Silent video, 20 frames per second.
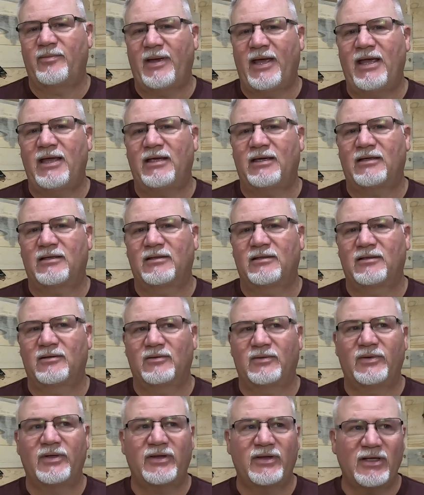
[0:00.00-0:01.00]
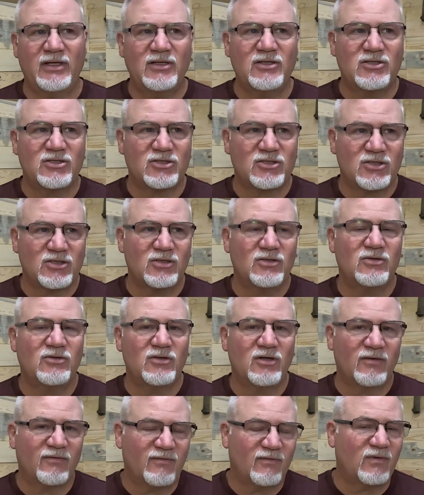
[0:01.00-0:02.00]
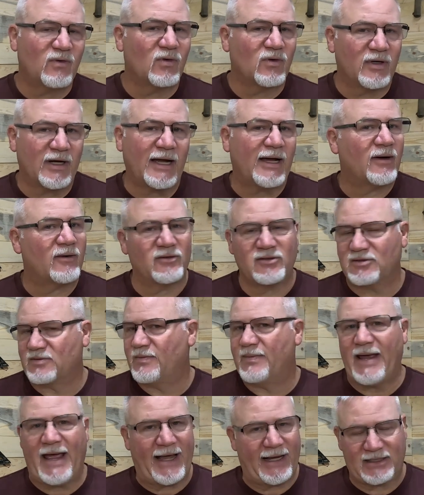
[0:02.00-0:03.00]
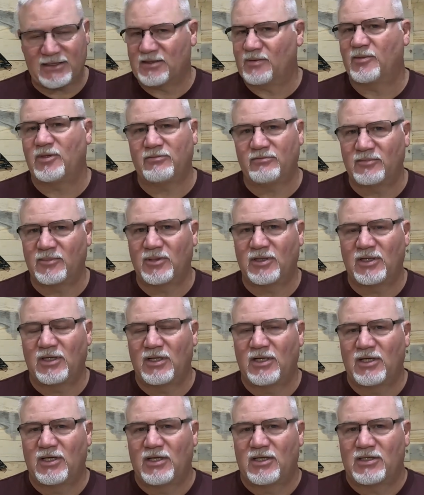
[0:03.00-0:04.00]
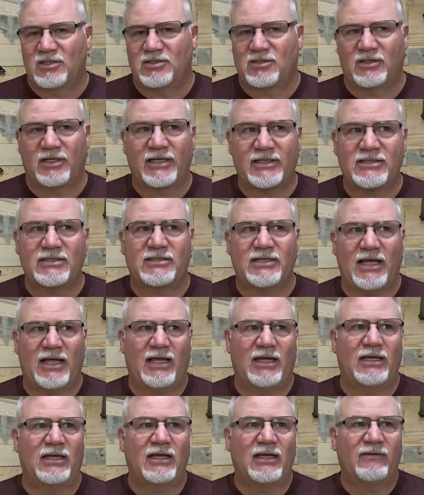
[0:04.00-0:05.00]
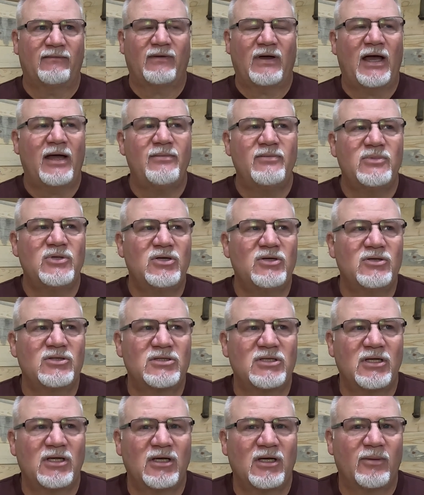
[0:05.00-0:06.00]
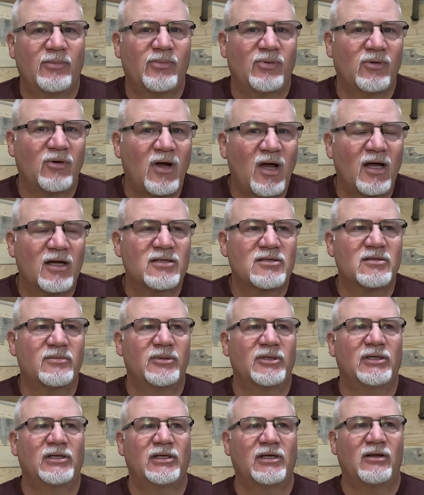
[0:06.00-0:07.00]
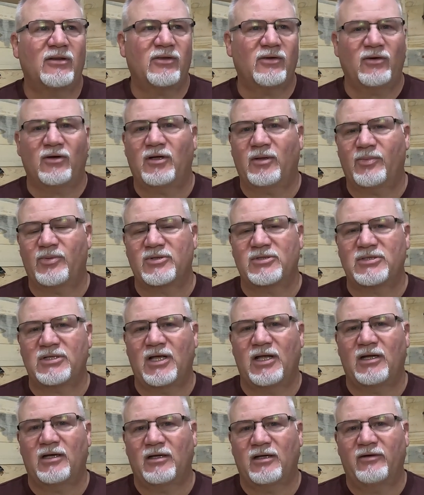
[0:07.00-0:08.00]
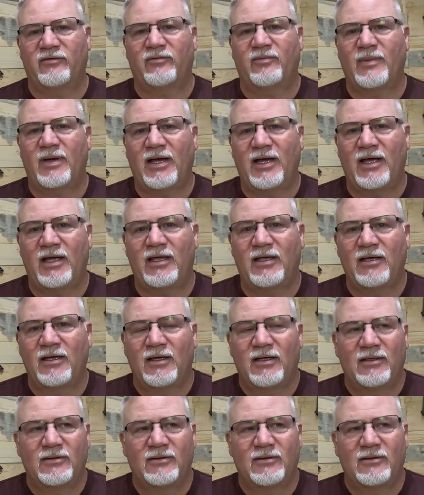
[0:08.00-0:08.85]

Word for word: bank within two to four hours maximum. So let's say if I'm using approximately 30% of my